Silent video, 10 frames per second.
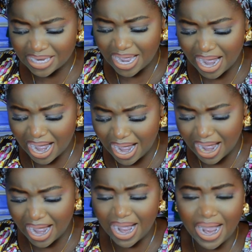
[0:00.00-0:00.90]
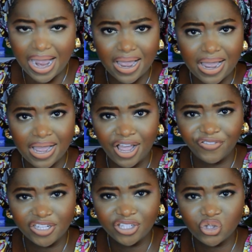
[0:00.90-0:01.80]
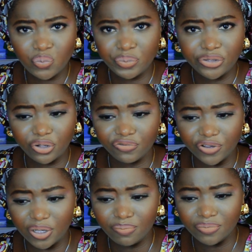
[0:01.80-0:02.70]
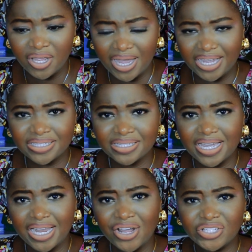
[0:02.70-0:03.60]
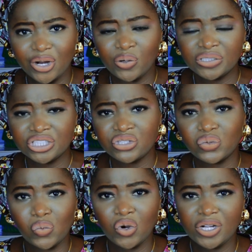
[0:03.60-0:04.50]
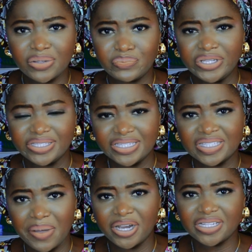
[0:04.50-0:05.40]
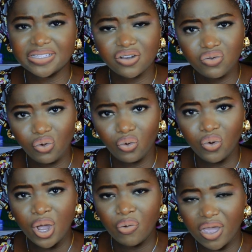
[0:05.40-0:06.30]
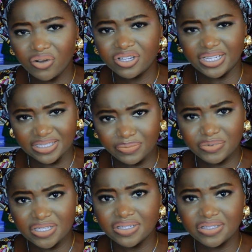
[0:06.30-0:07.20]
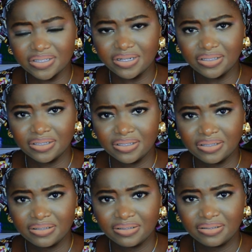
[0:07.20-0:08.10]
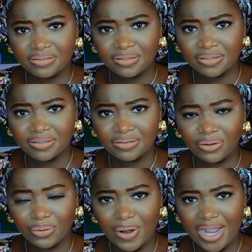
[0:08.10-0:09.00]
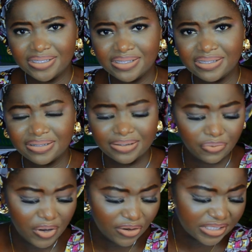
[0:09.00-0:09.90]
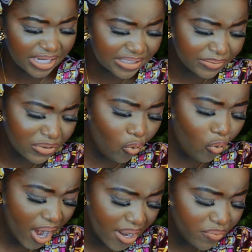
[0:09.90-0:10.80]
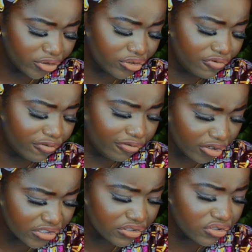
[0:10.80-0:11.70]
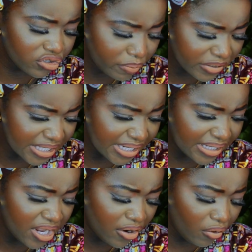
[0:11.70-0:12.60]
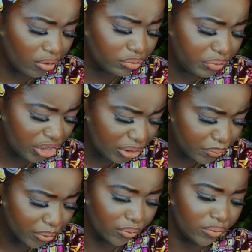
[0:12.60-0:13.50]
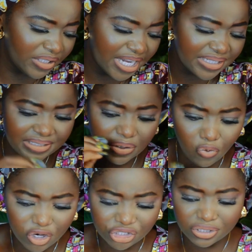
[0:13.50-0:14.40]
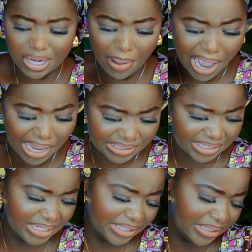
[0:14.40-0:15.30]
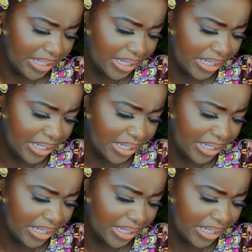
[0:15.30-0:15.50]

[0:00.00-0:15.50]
have a little bit of, I think they allow their conscience to work a bit this time, and they say, no, we are not accepting this thing. All right? We are not accepting. Why must you force something on people? That is the question I'm asking.